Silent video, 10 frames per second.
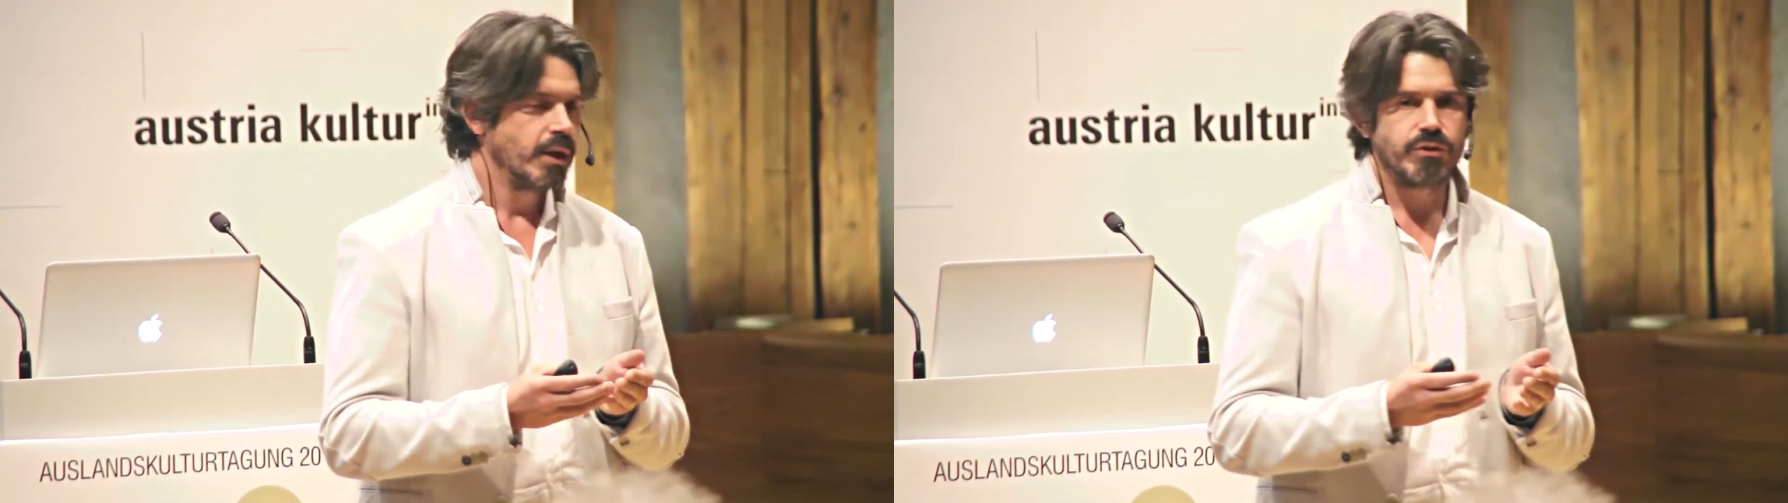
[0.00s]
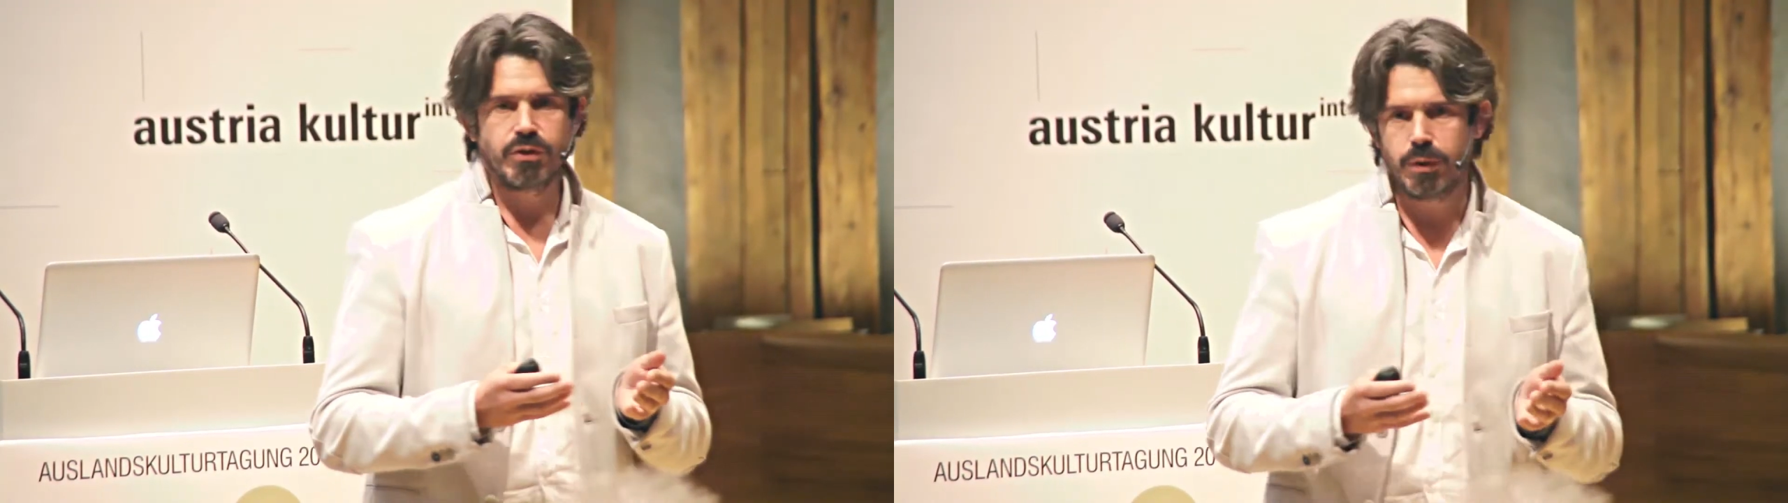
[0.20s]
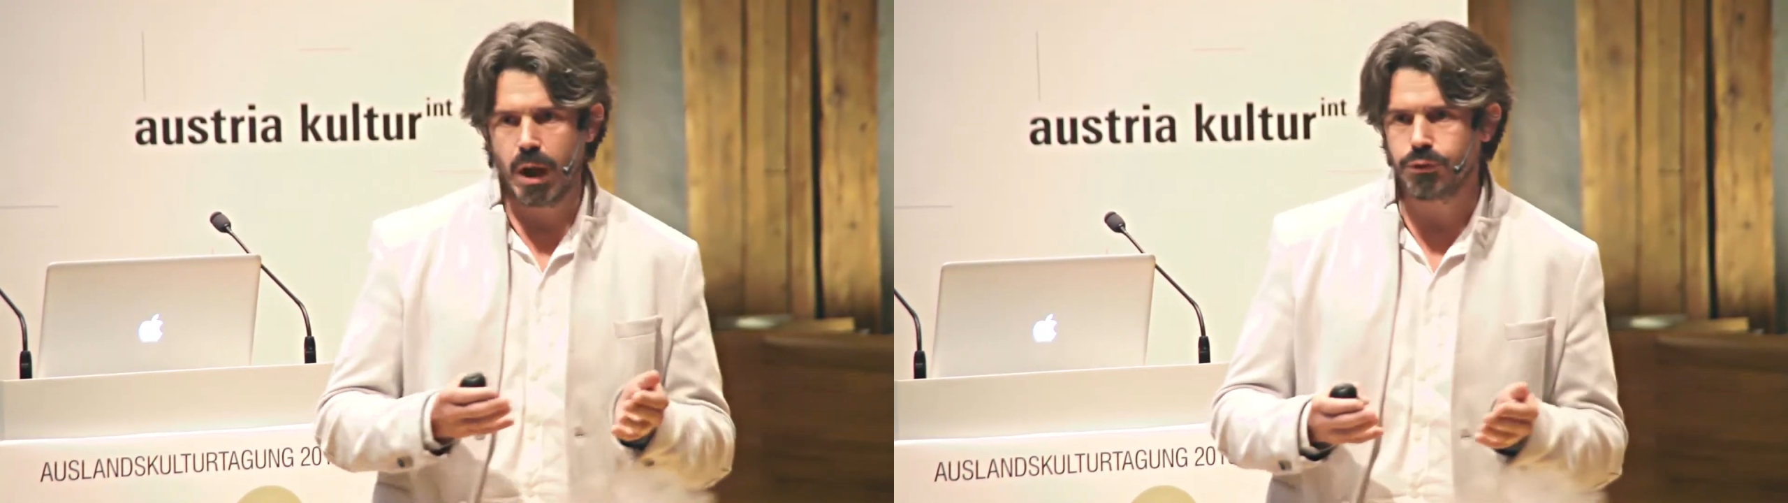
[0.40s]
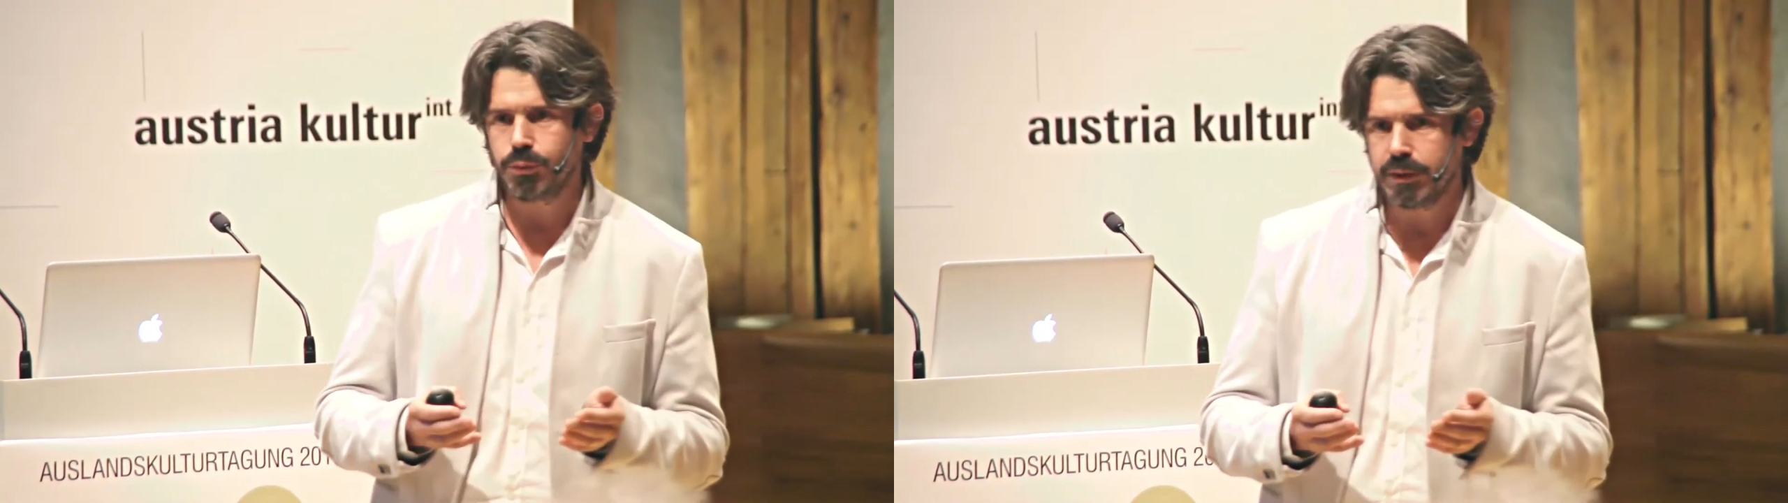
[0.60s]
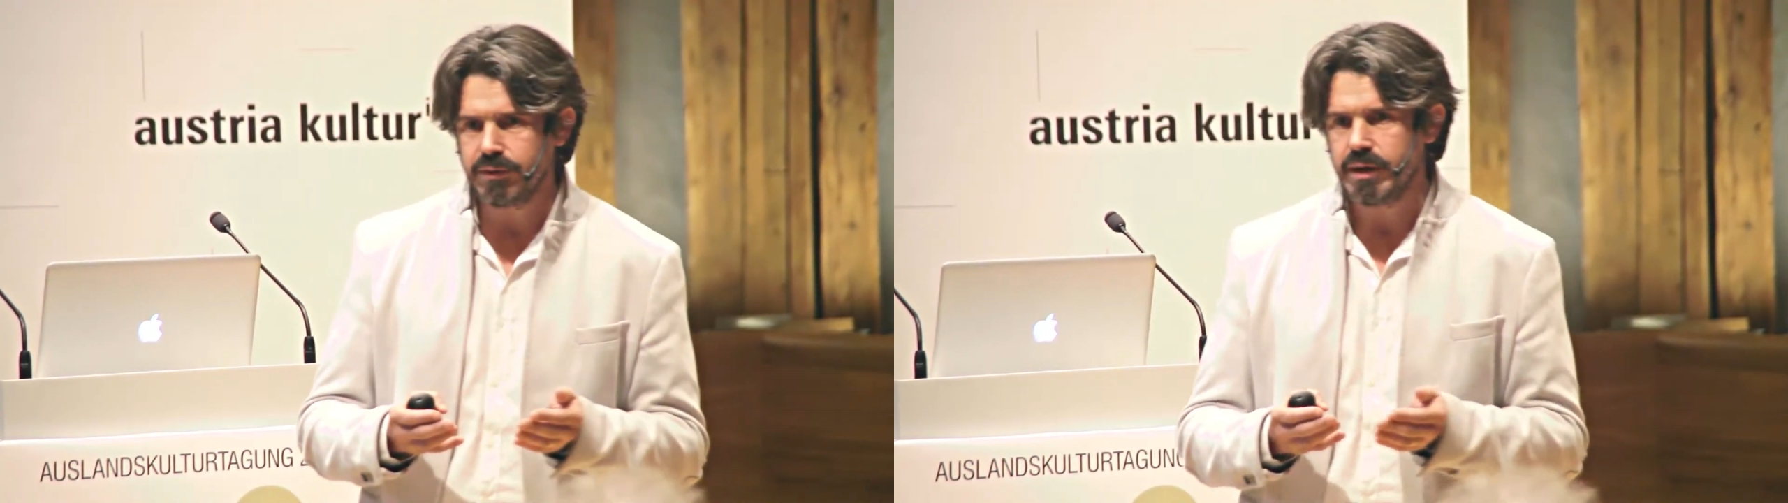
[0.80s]
So now,
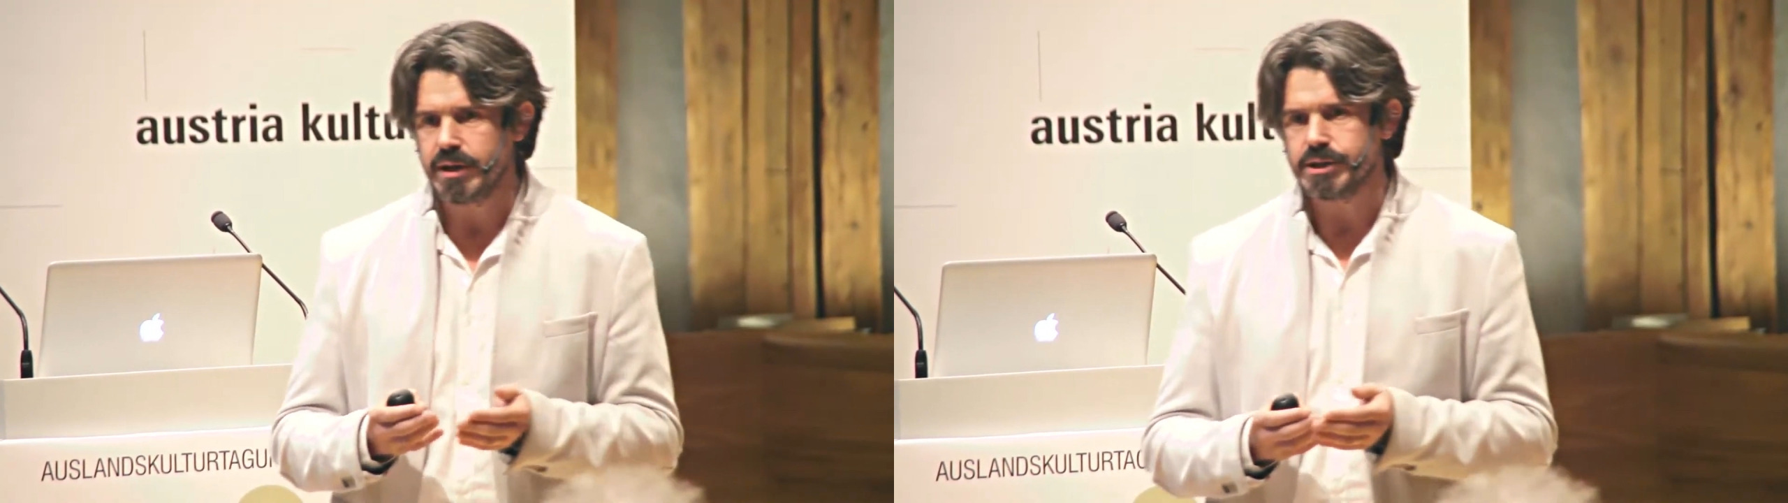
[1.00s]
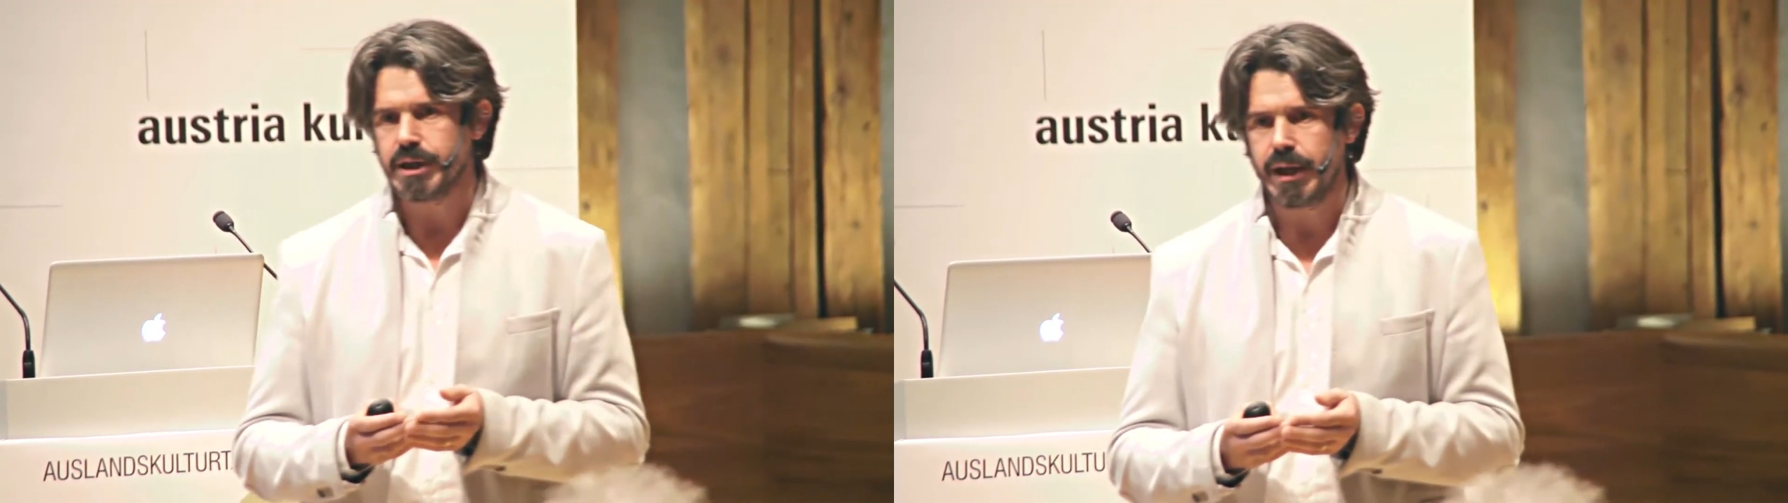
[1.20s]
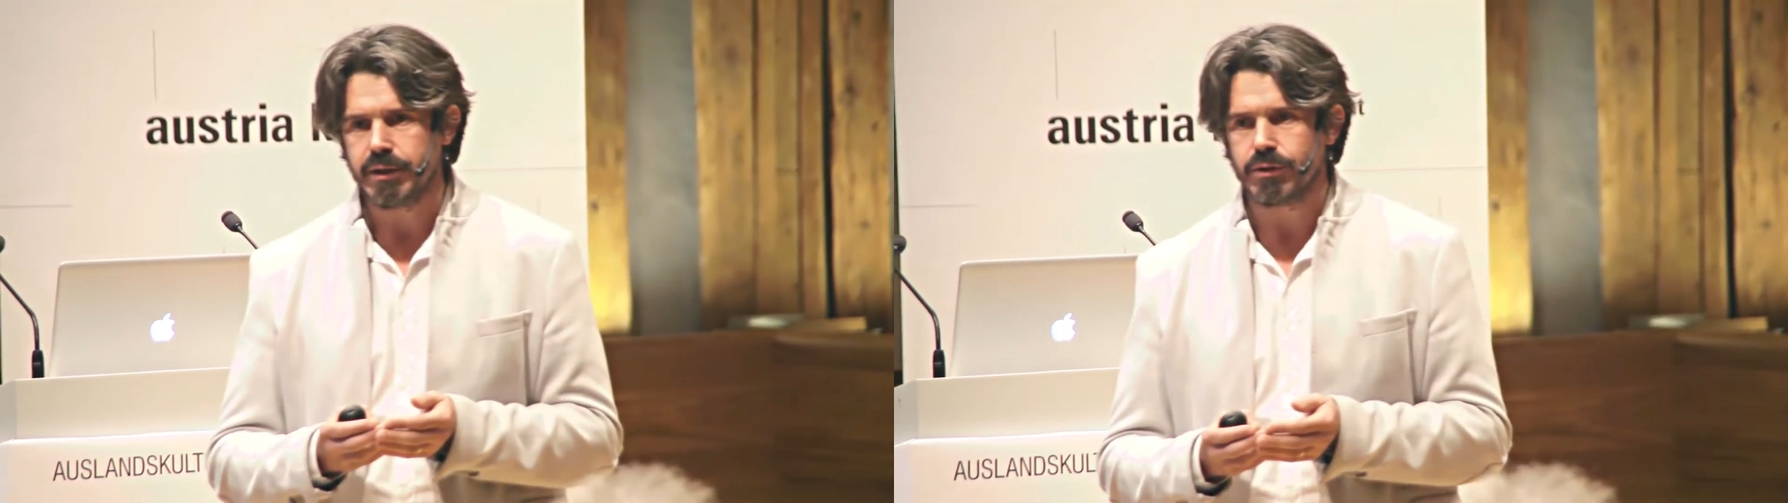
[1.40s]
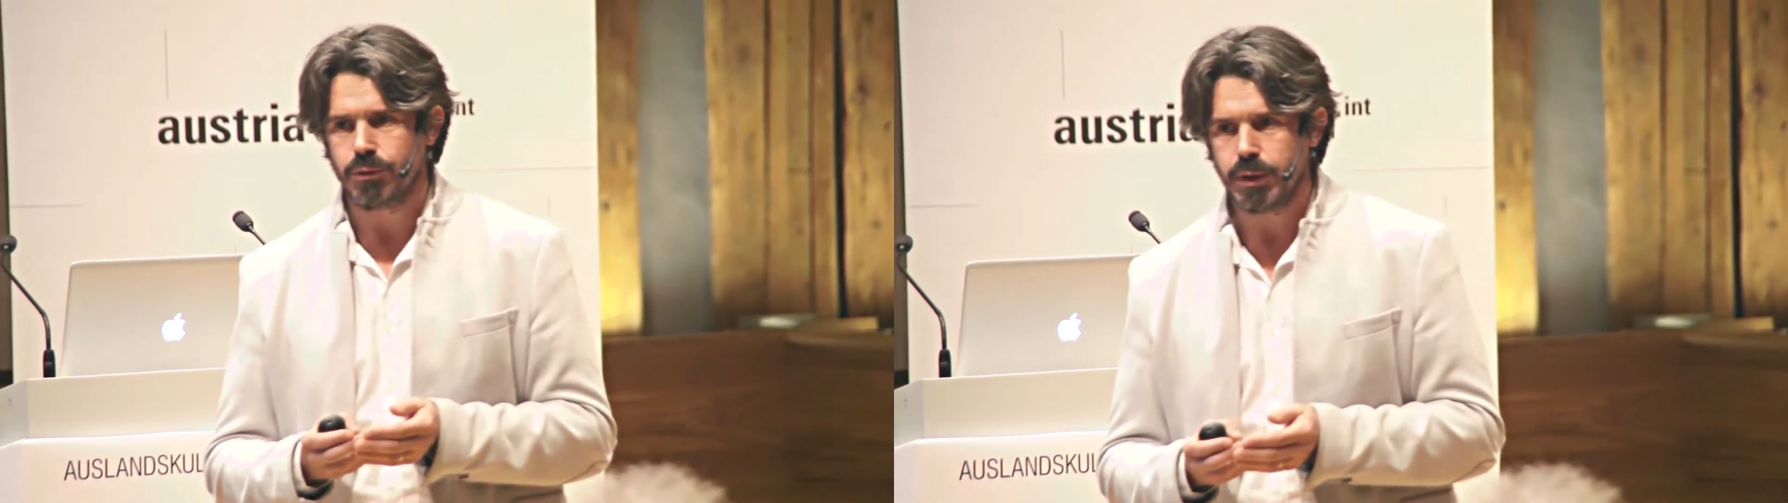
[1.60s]
20 years later,